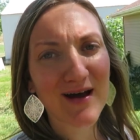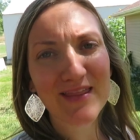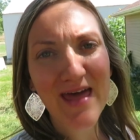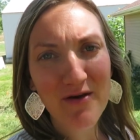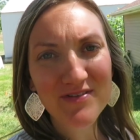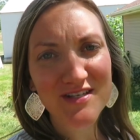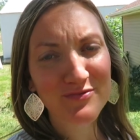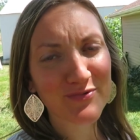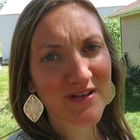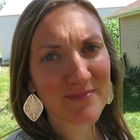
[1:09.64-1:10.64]
uh, that was
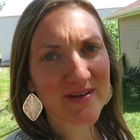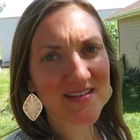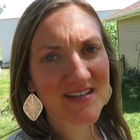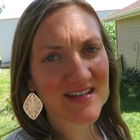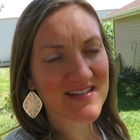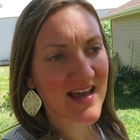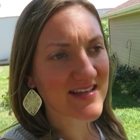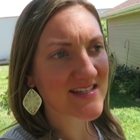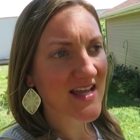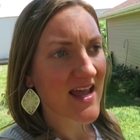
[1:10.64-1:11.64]
a really big
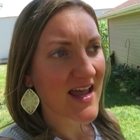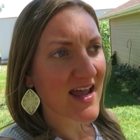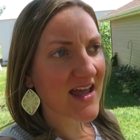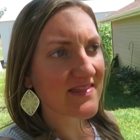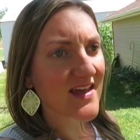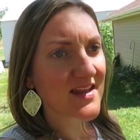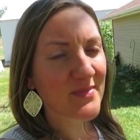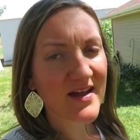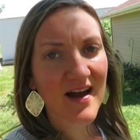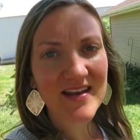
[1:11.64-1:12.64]
success. And
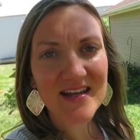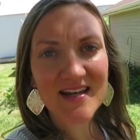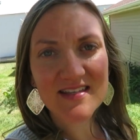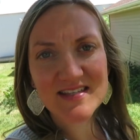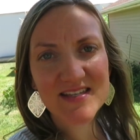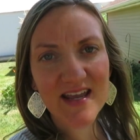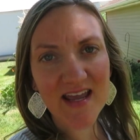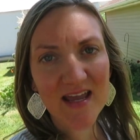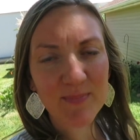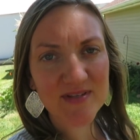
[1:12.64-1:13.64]
then my onions
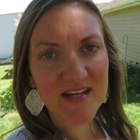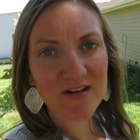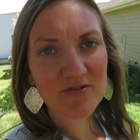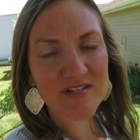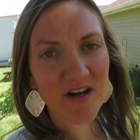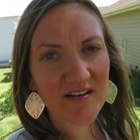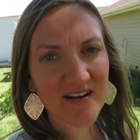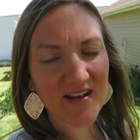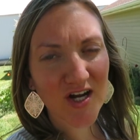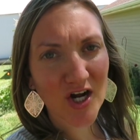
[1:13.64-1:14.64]
and potatoes are
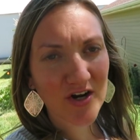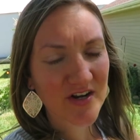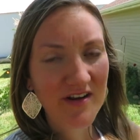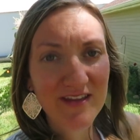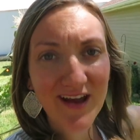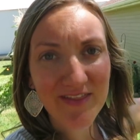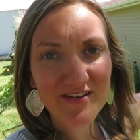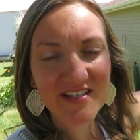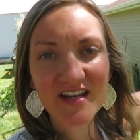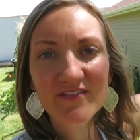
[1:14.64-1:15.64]
in a garden on the
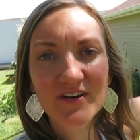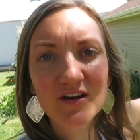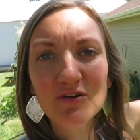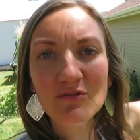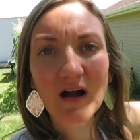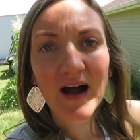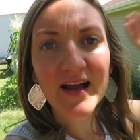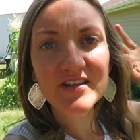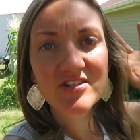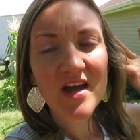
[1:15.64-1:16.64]
other side of our
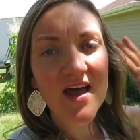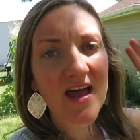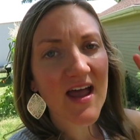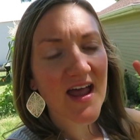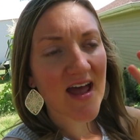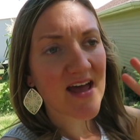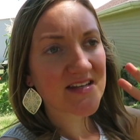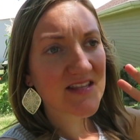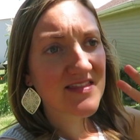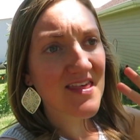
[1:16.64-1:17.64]
garage
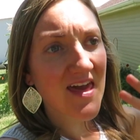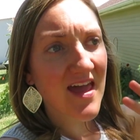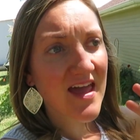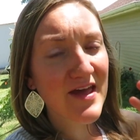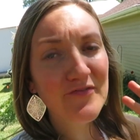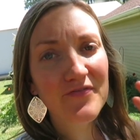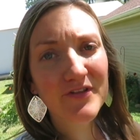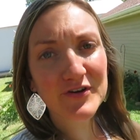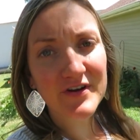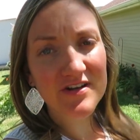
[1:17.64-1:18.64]
and they
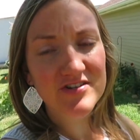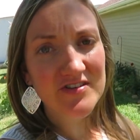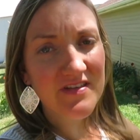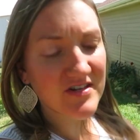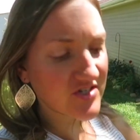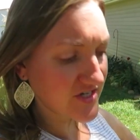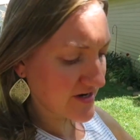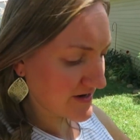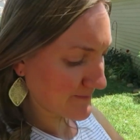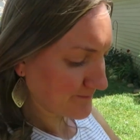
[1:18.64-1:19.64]
flourished this
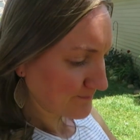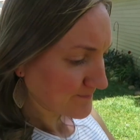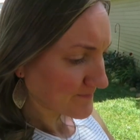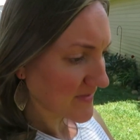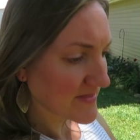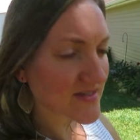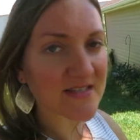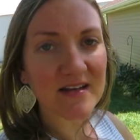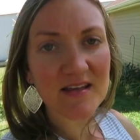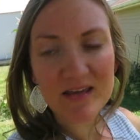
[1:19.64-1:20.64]
year. The
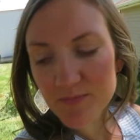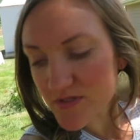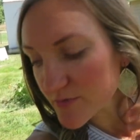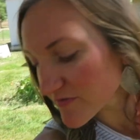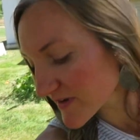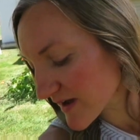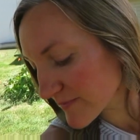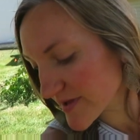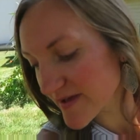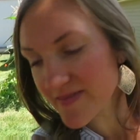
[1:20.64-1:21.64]
sun keeps moving
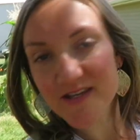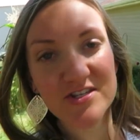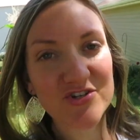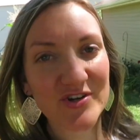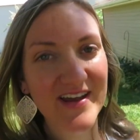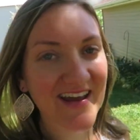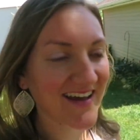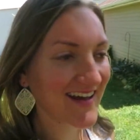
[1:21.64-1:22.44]
on me in this tree.